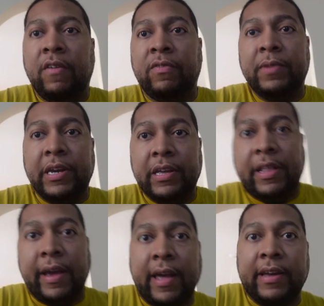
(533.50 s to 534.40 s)
for me to get
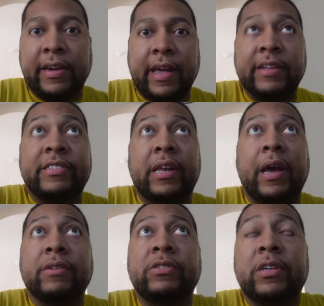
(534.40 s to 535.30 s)
that kind of content
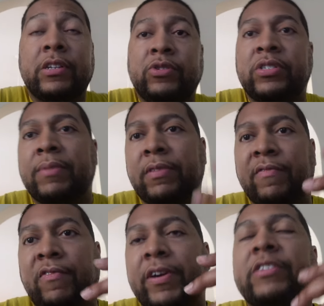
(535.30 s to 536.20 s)
out to get you something
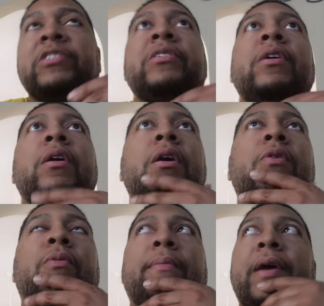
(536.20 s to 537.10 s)
fresh.
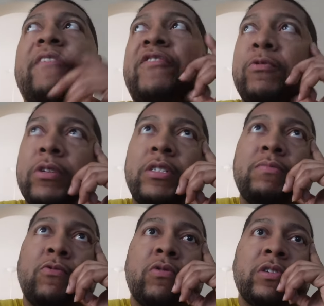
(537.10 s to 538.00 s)
Where I'm not focused
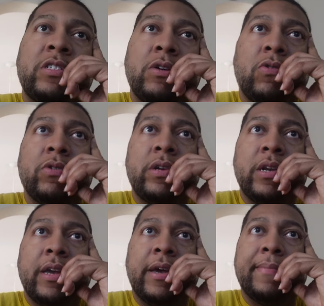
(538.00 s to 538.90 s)
more so on
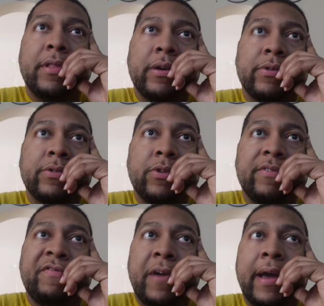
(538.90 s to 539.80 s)
an upload
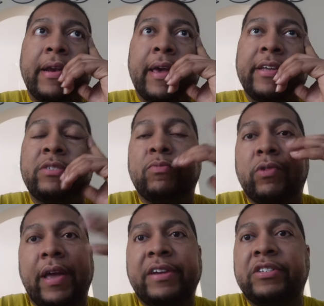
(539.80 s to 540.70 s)
on Friday. It's
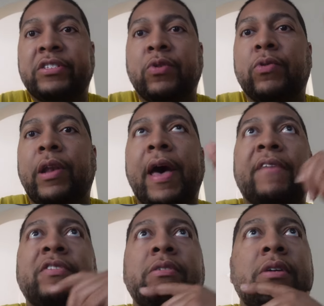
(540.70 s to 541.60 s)
more like just going
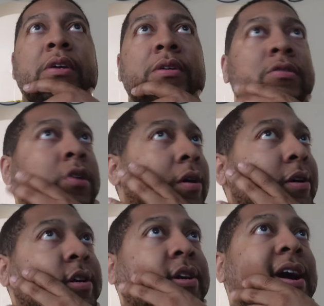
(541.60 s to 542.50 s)
live and
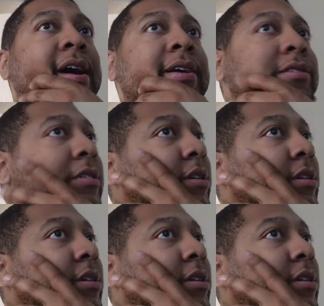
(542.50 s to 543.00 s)
talking to you guys.